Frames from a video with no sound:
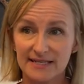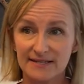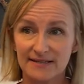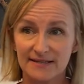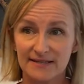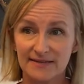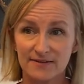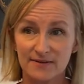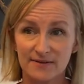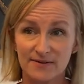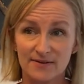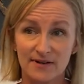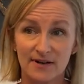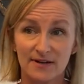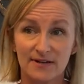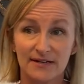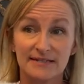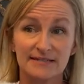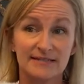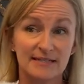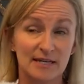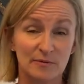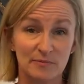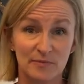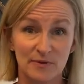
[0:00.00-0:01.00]
that there are not
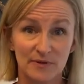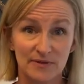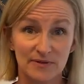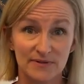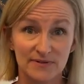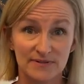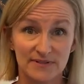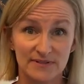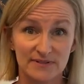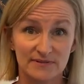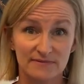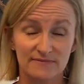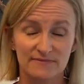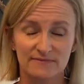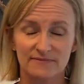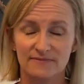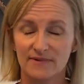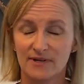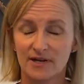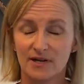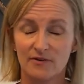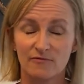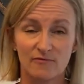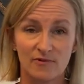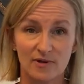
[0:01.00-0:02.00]
examples
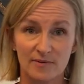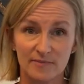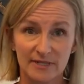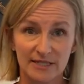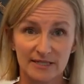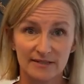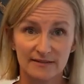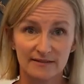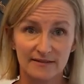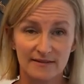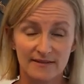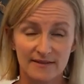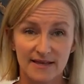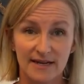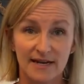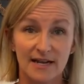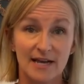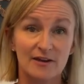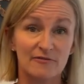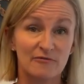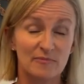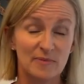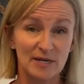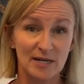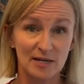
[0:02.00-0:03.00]
of women that
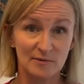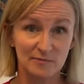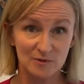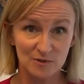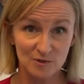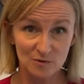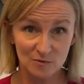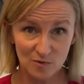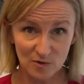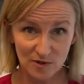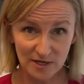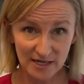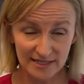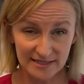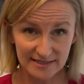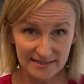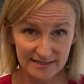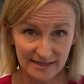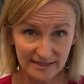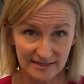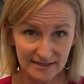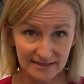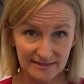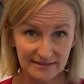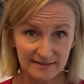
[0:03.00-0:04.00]
have been able to work at
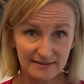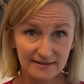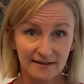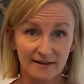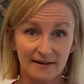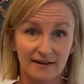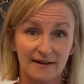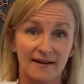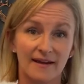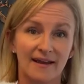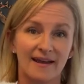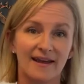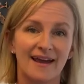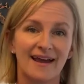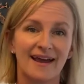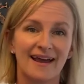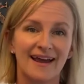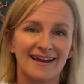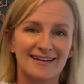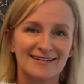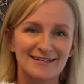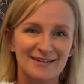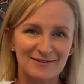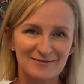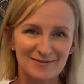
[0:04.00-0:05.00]
site
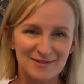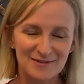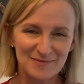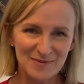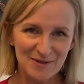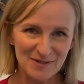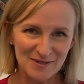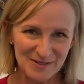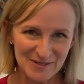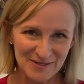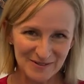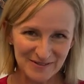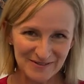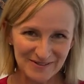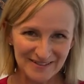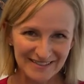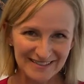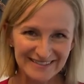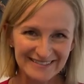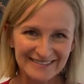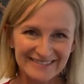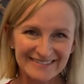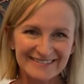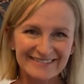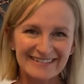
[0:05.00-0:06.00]
and have small
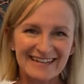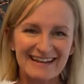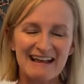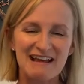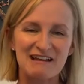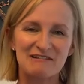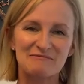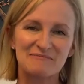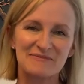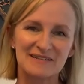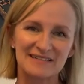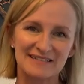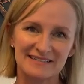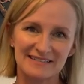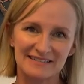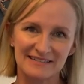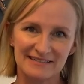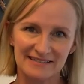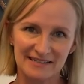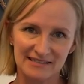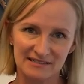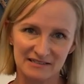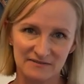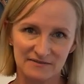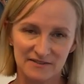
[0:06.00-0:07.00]
children and be
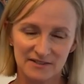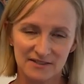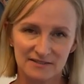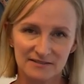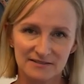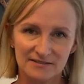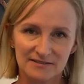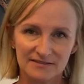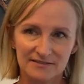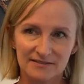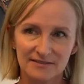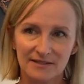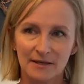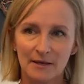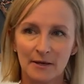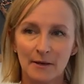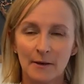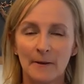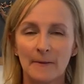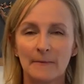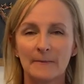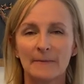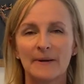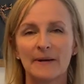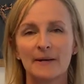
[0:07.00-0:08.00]
successful.
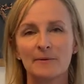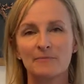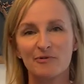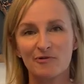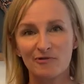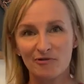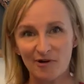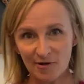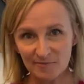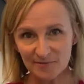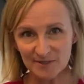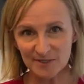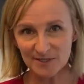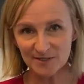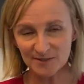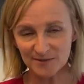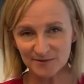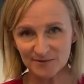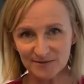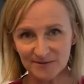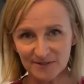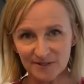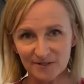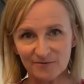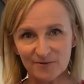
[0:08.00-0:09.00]
But I promise
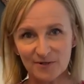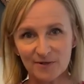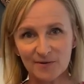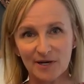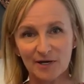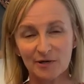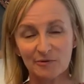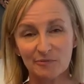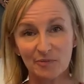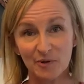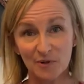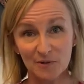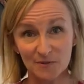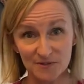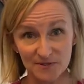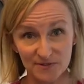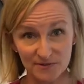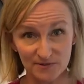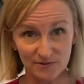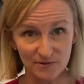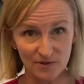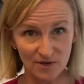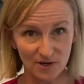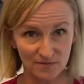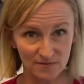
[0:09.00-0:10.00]
you that if you had a
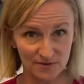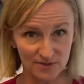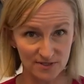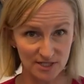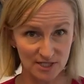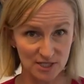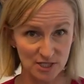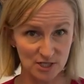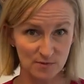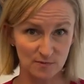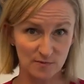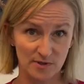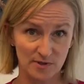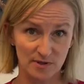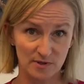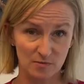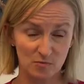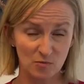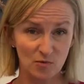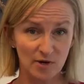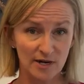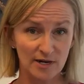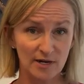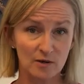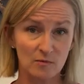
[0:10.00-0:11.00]
personal conversation
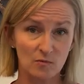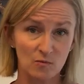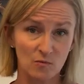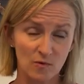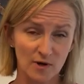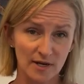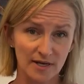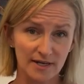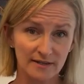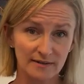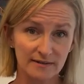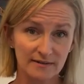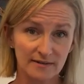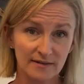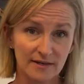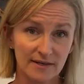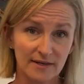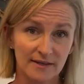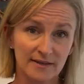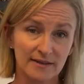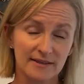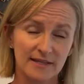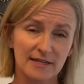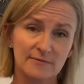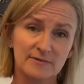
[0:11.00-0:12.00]
them one on one,
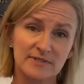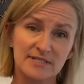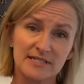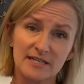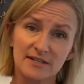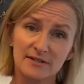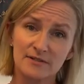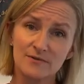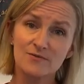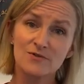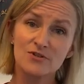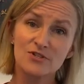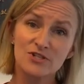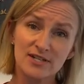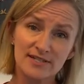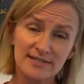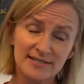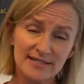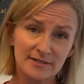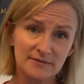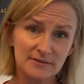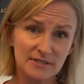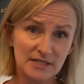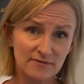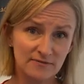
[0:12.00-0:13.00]
they would tell you just
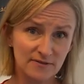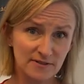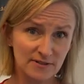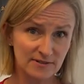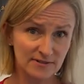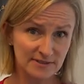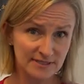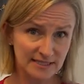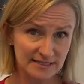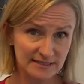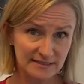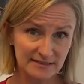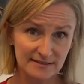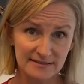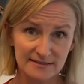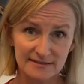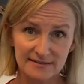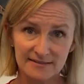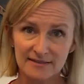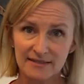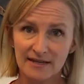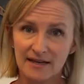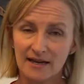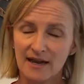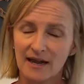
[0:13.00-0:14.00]
how difficult it
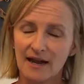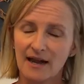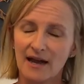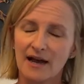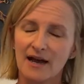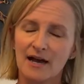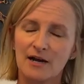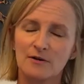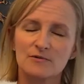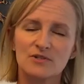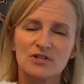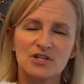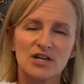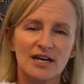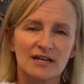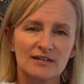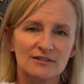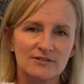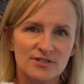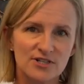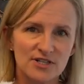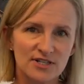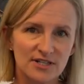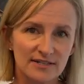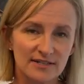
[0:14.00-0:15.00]
is, how
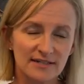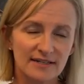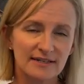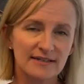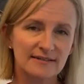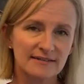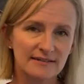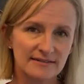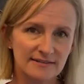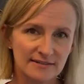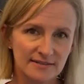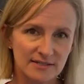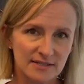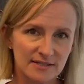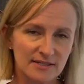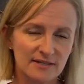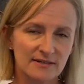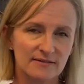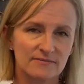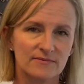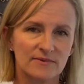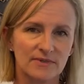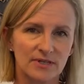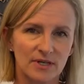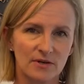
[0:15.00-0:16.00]
challenging it is,
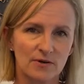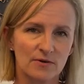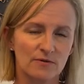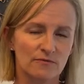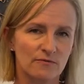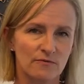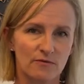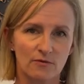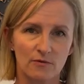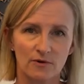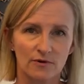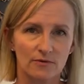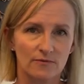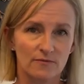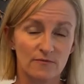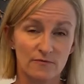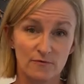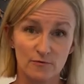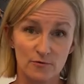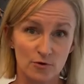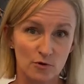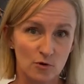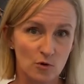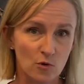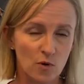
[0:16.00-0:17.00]
you know, for, for
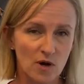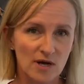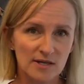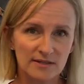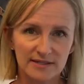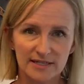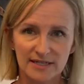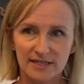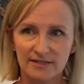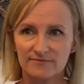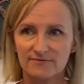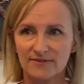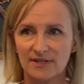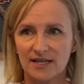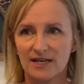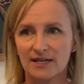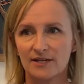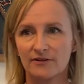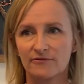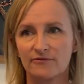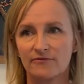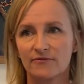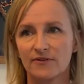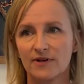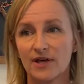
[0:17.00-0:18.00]
their quality of
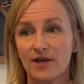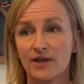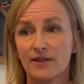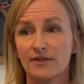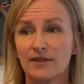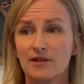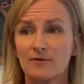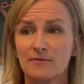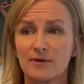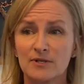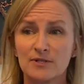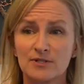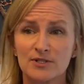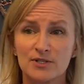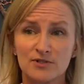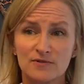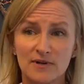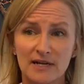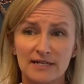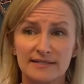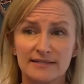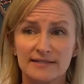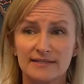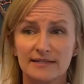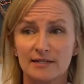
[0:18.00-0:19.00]
life, the amount of
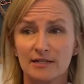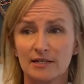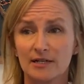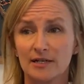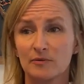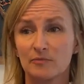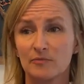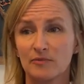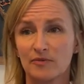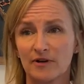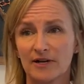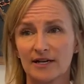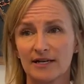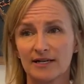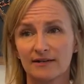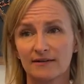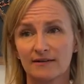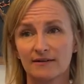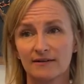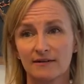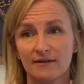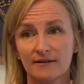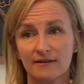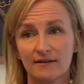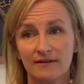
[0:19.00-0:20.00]
stress that it can bring.
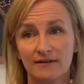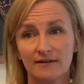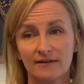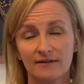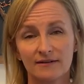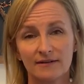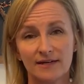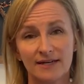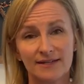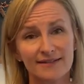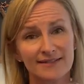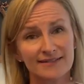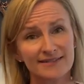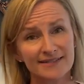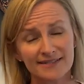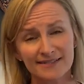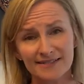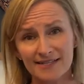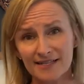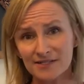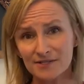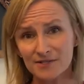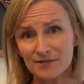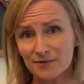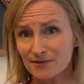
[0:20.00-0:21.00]
And the
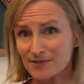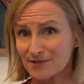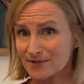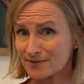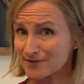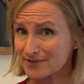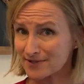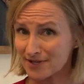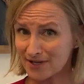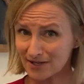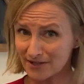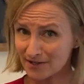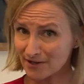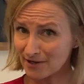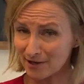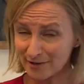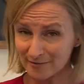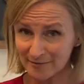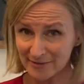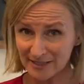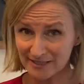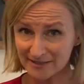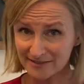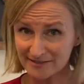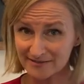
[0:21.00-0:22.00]
success stories are not
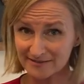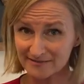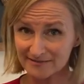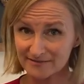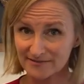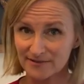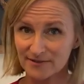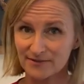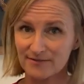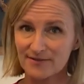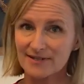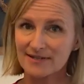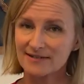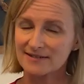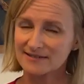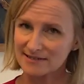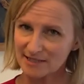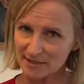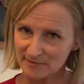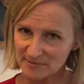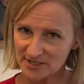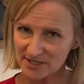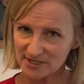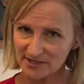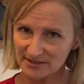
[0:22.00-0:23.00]
common, they're the
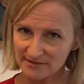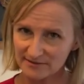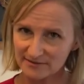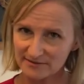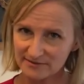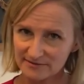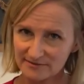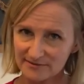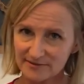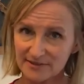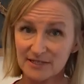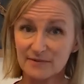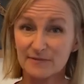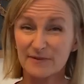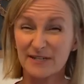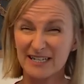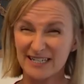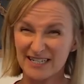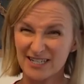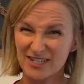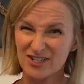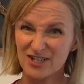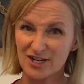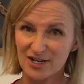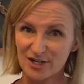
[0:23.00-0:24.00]
exception, and we need
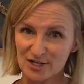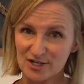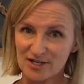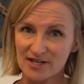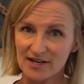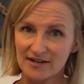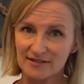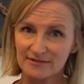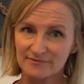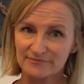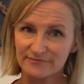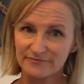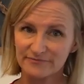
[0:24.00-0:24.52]
to change that.